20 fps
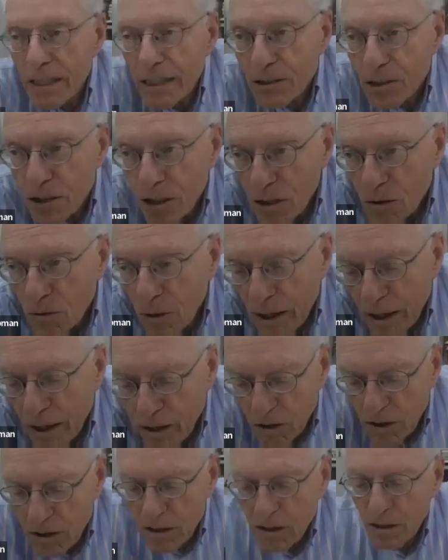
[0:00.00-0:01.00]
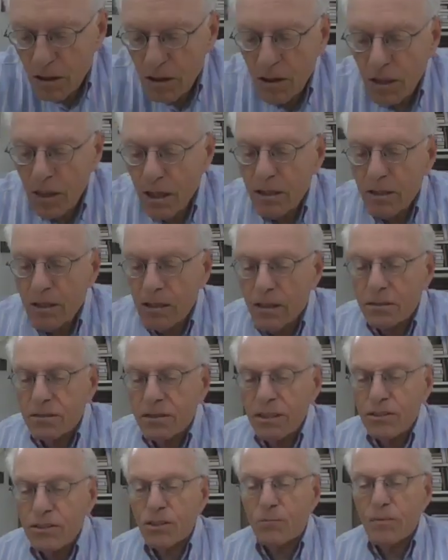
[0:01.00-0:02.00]
teaching. What a good
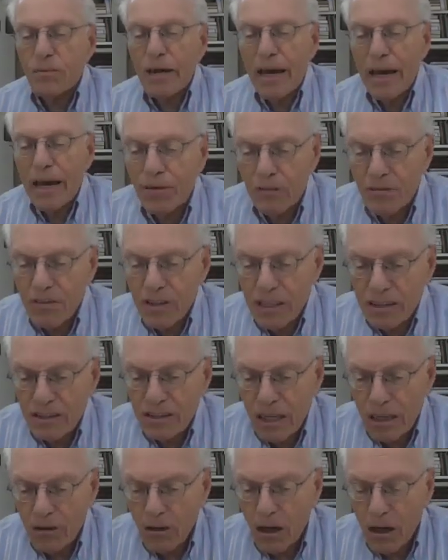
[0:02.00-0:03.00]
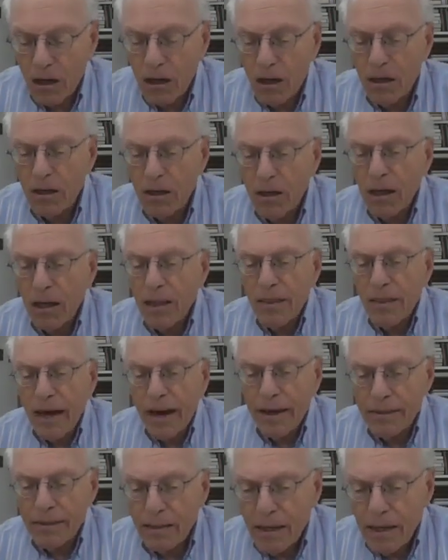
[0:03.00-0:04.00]
teaching we have over this halacha,
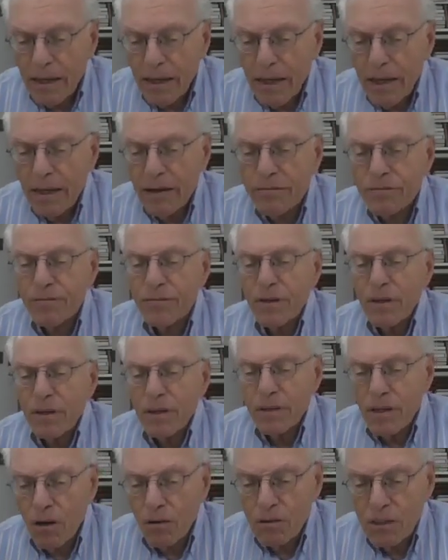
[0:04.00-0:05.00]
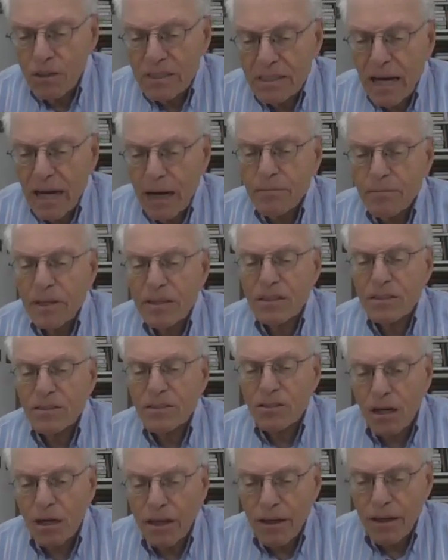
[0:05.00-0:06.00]
that if the only time that the
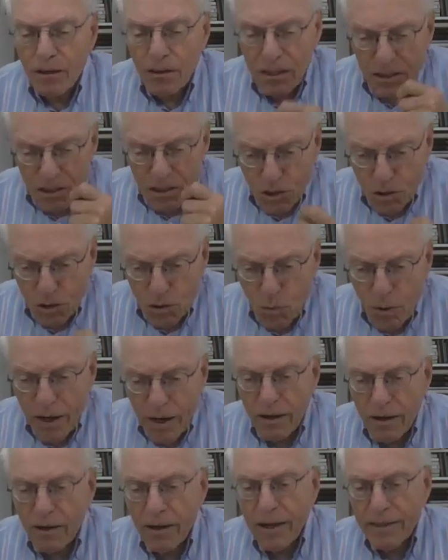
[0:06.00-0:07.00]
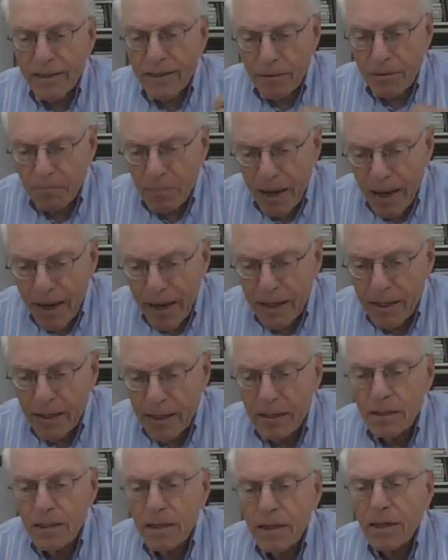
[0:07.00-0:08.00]
sachir can swear and get
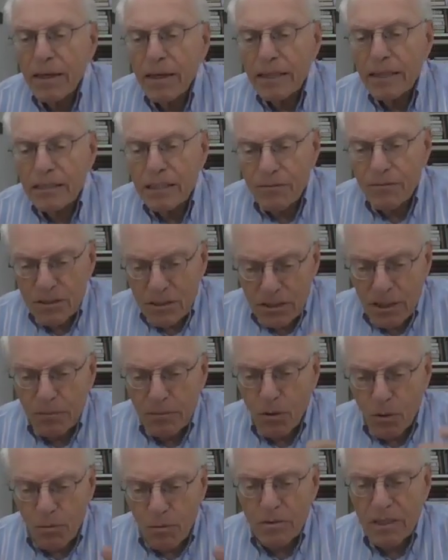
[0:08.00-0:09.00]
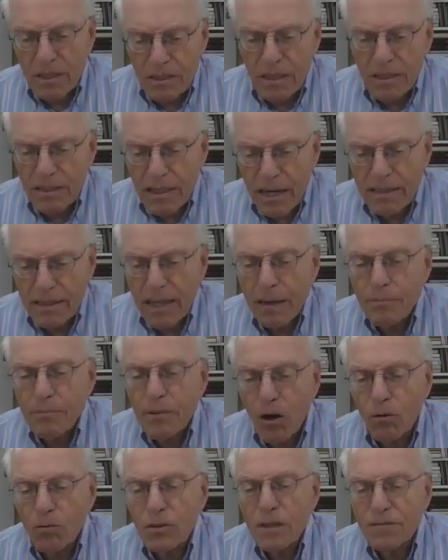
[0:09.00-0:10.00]
paid is if it's number one within the deadline,
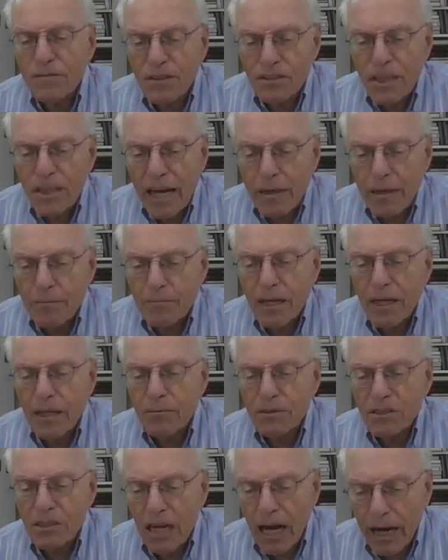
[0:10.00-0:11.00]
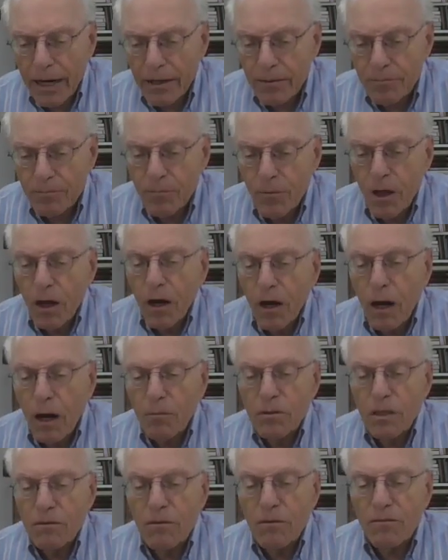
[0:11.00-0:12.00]
but only if there's Adam that he was hired.
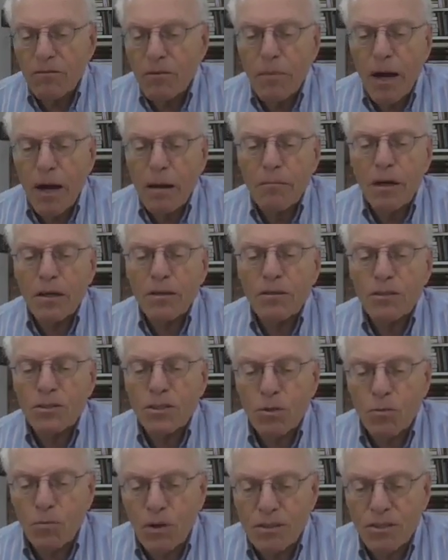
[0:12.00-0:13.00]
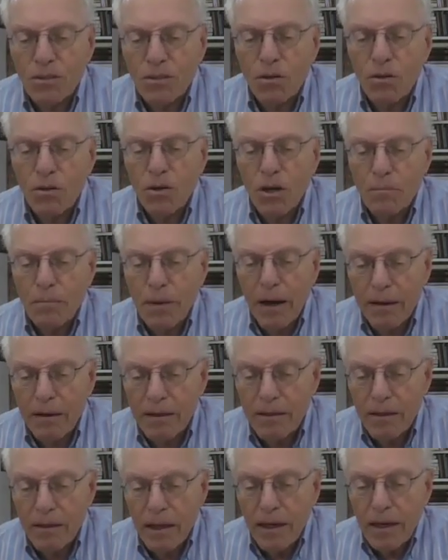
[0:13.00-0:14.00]
Amalei Rava Maimal Yusuf, what's so good about
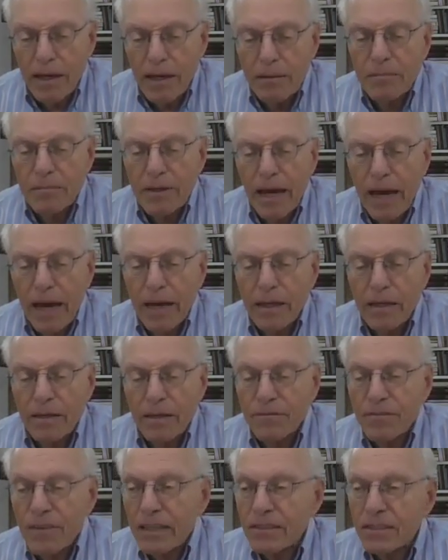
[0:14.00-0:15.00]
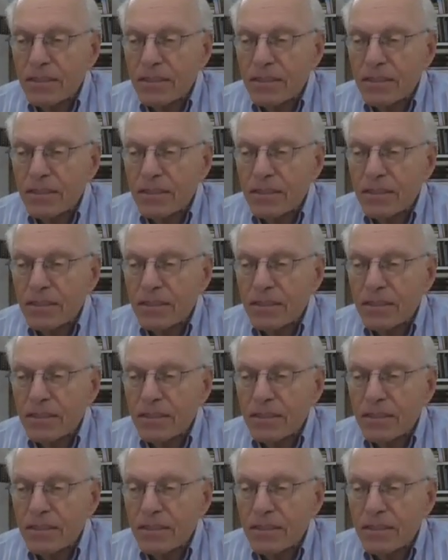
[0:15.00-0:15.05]
it? Im Kain, if